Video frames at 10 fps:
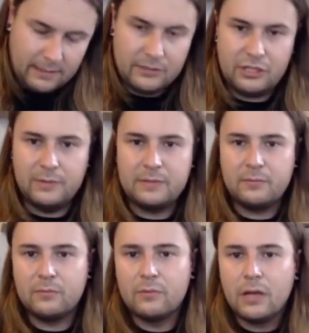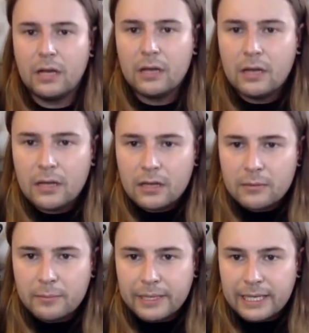She was
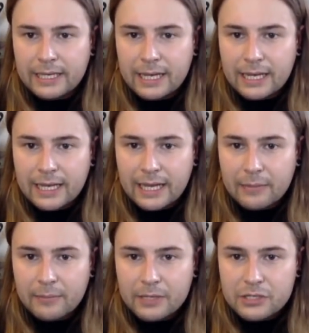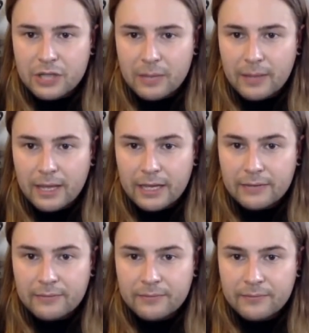beaten at a game by
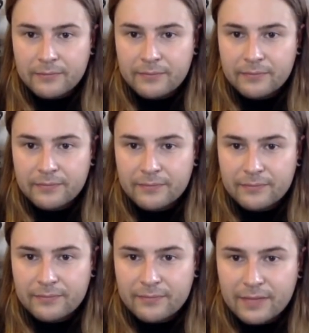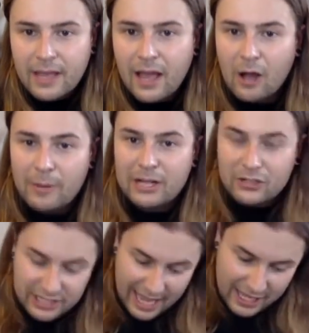Charmaine. Oh my
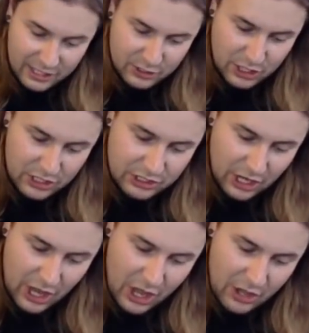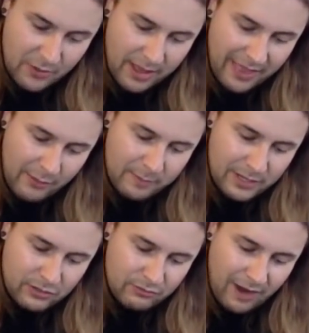god, yeah, you should do. That would be
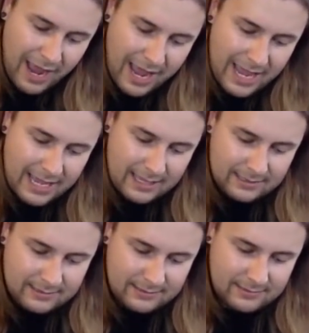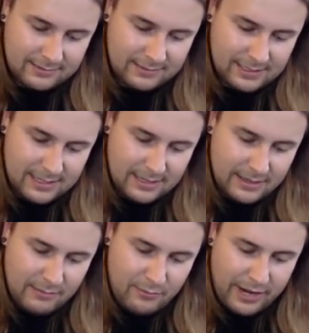great.
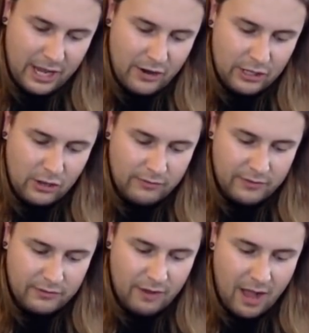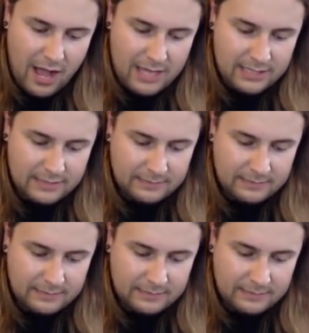Bring her along for the ride.